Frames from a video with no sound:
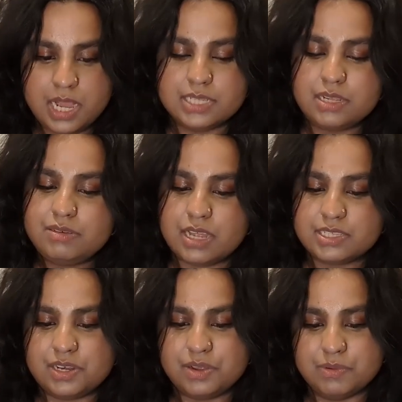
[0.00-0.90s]
I don't
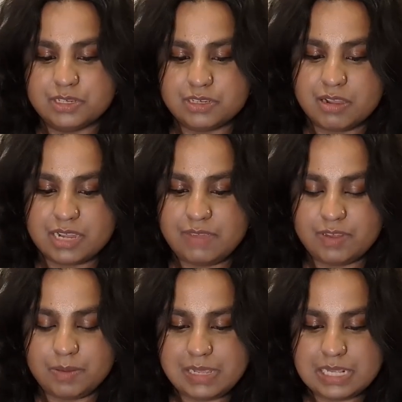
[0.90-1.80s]
know what dark
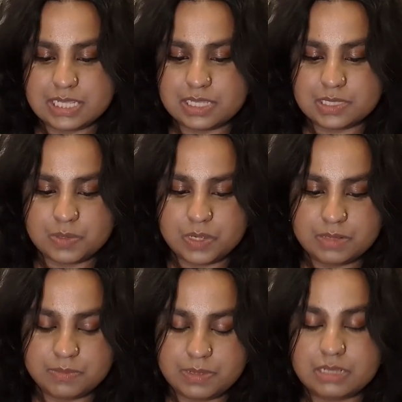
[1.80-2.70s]
even means at this
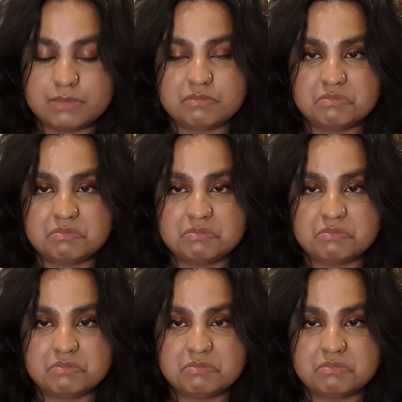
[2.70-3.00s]
point, but